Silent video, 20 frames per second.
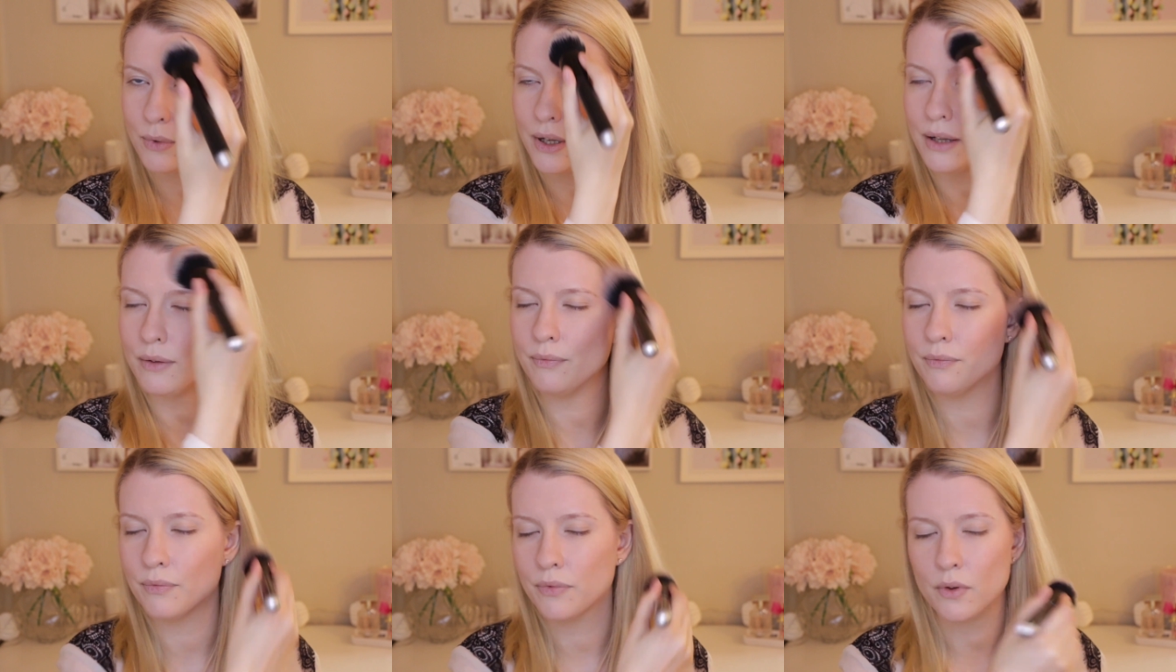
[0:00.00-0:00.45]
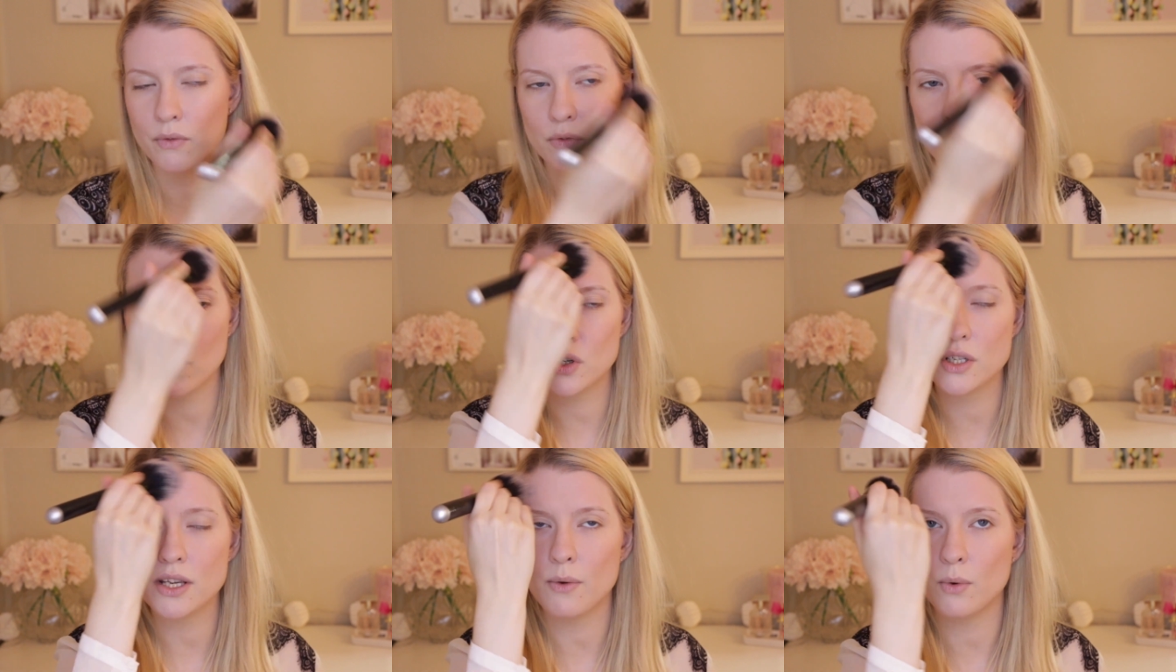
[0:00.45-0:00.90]
Well, of
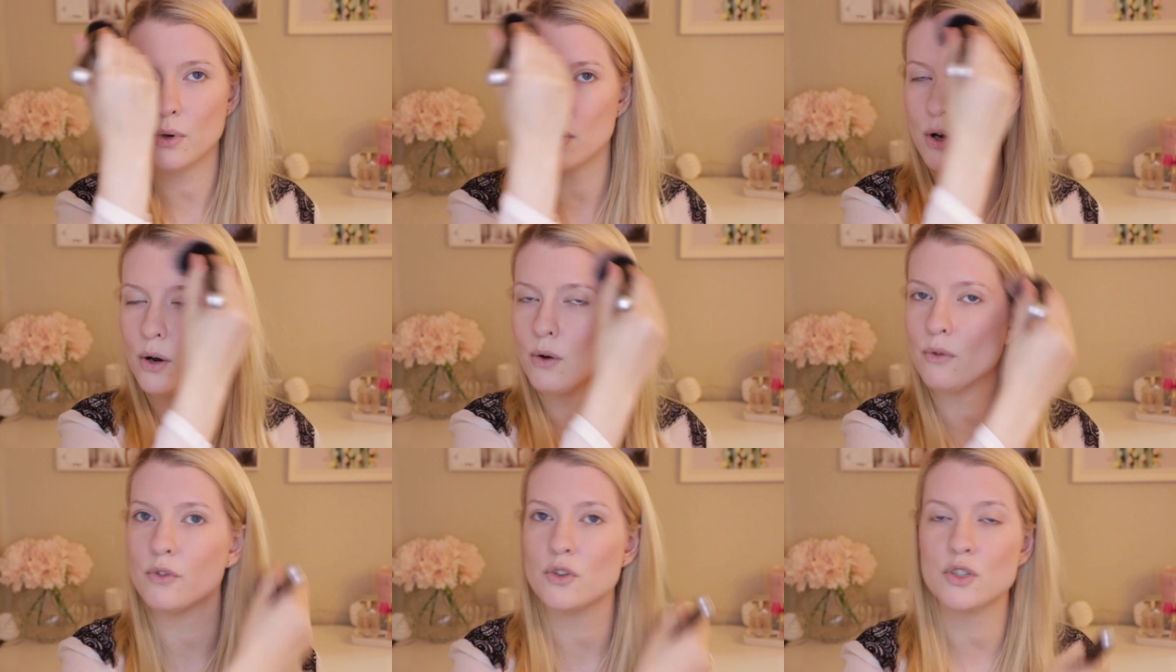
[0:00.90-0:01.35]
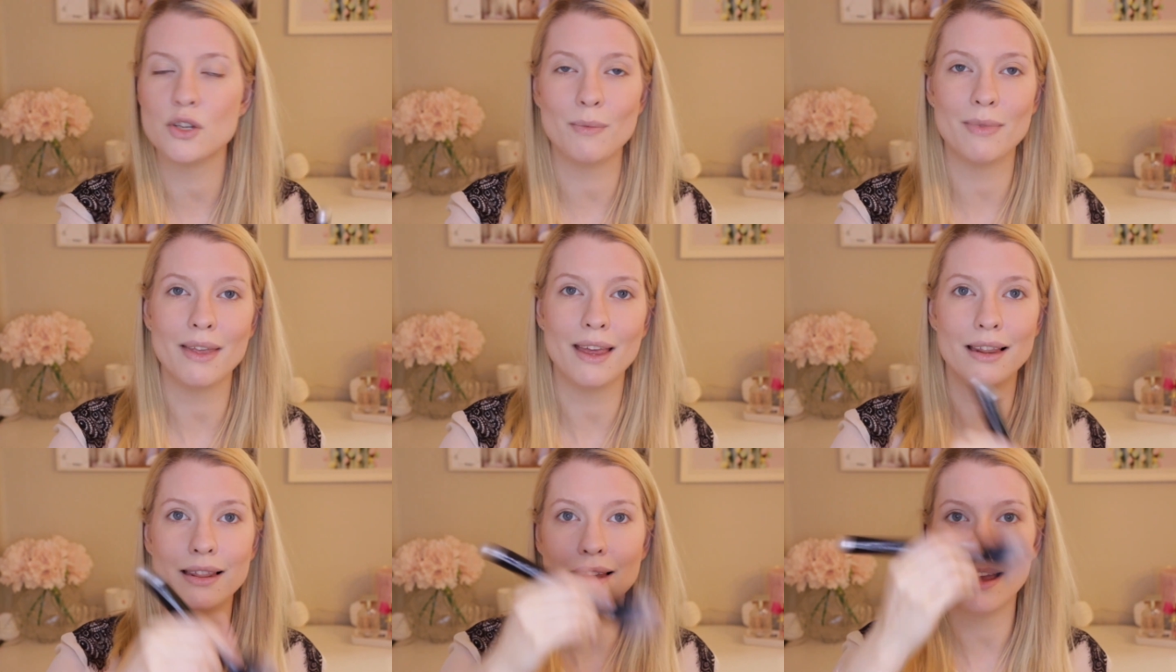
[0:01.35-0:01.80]
course I would go for
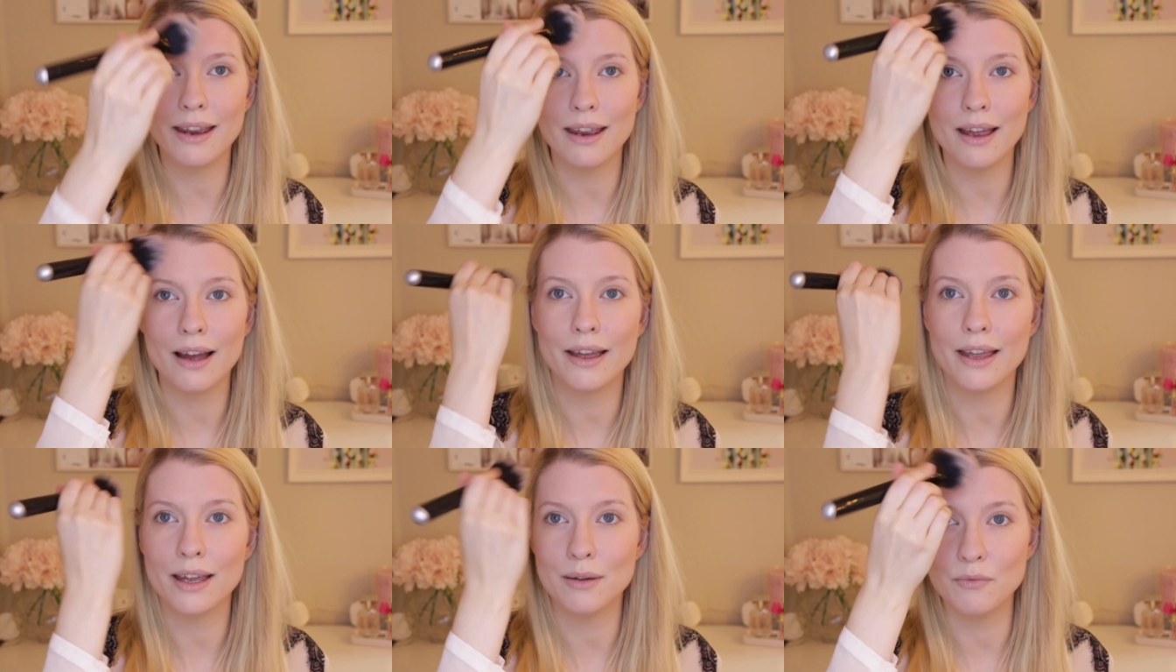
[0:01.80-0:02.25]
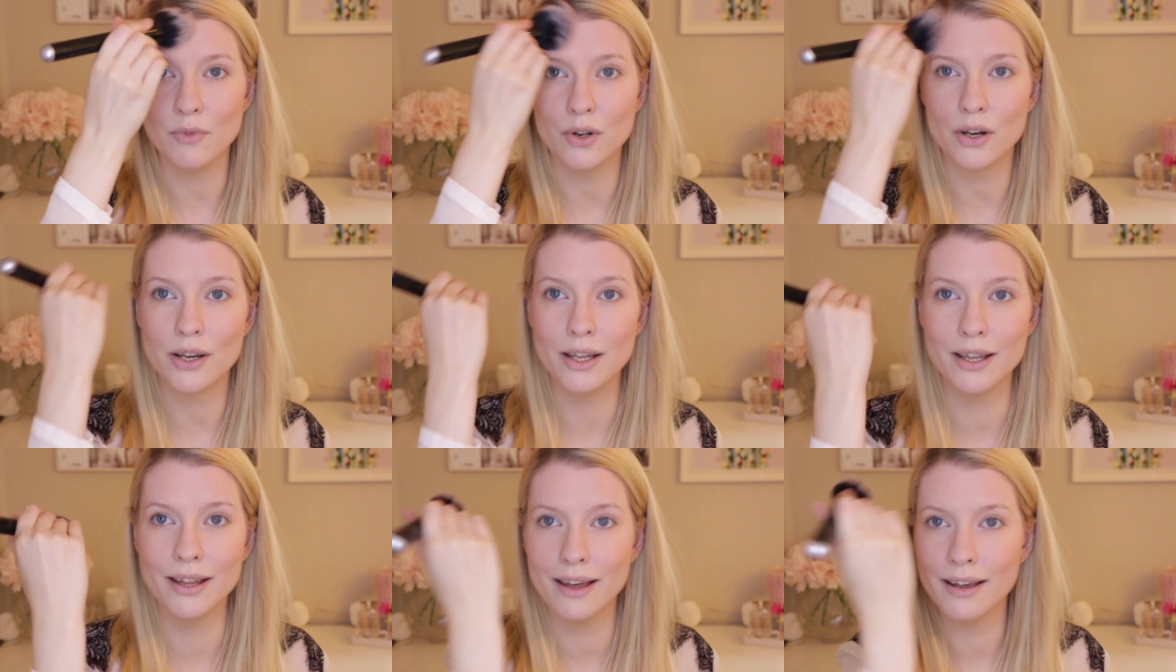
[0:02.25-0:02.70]
something light. I am
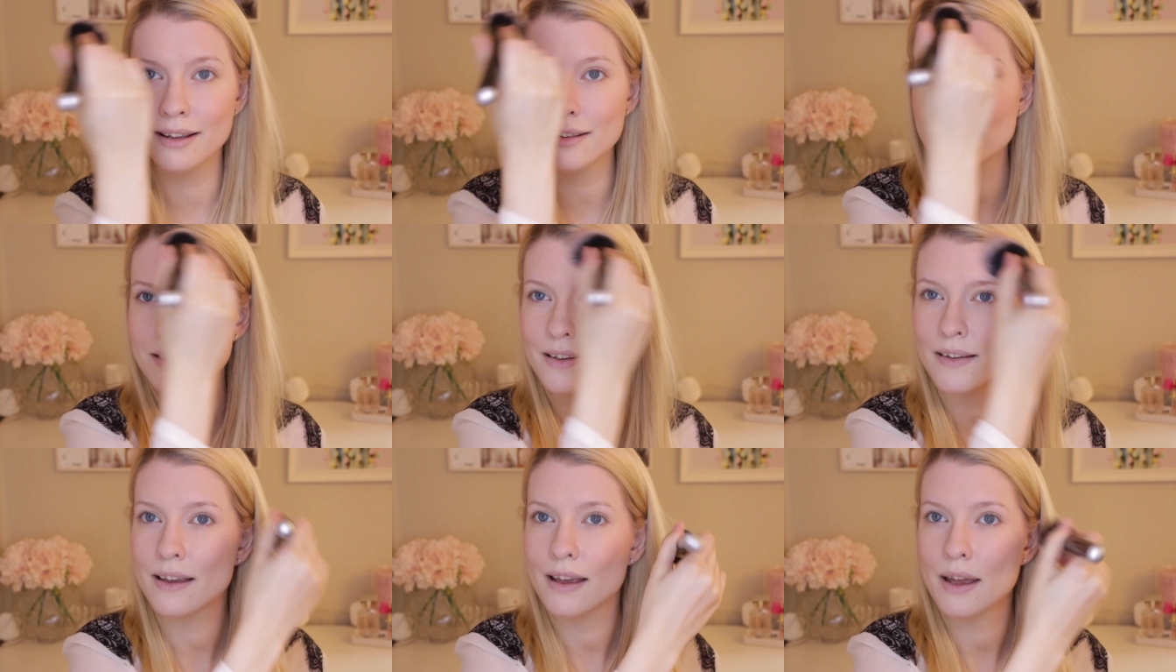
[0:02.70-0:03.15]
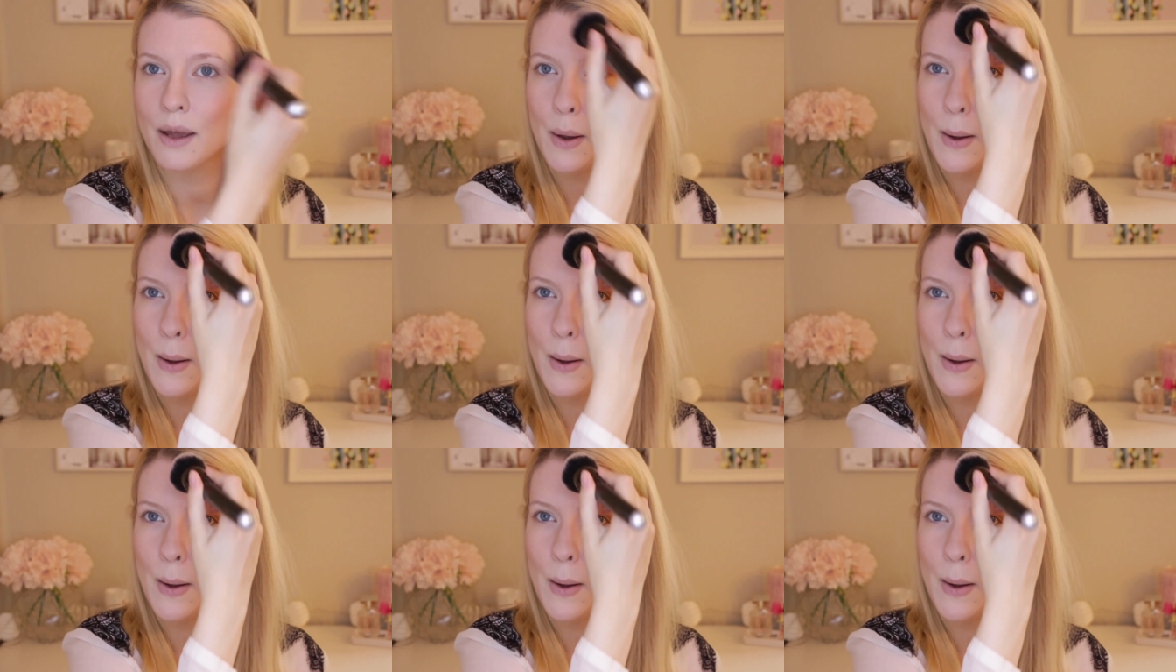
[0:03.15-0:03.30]
very light.